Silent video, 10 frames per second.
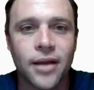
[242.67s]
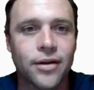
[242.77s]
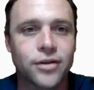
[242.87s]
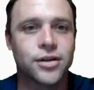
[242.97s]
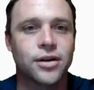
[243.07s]

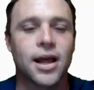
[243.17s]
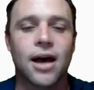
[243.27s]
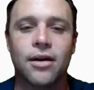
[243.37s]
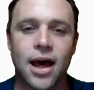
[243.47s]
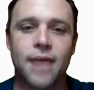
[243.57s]
And there's their
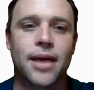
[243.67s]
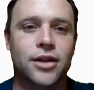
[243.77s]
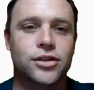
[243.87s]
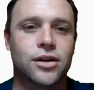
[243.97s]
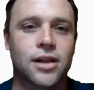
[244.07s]
cloud. I
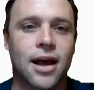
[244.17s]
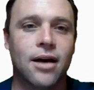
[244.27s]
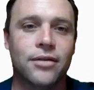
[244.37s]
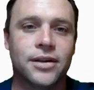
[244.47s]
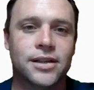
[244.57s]
manage their
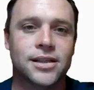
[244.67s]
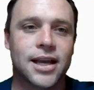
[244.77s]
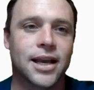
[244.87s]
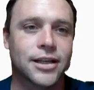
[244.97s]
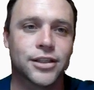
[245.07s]
cloud. This is
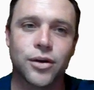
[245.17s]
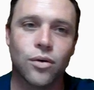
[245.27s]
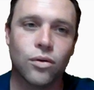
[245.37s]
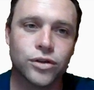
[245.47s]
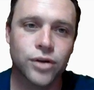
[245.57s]
the
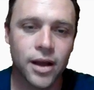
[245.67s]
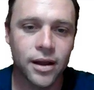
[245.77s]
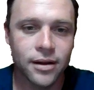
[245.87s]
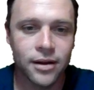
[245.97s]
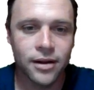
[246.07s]
EX2
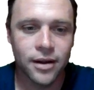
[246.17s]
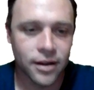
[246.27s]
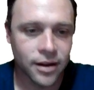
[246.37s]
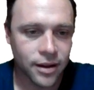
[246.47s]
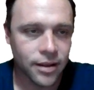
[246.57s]
Ultra.
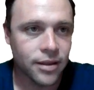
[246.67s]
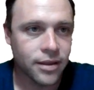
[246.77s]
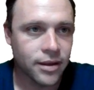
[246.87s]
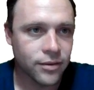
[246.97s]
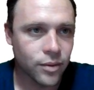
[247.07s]

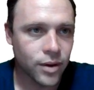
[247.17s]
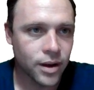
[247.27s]
This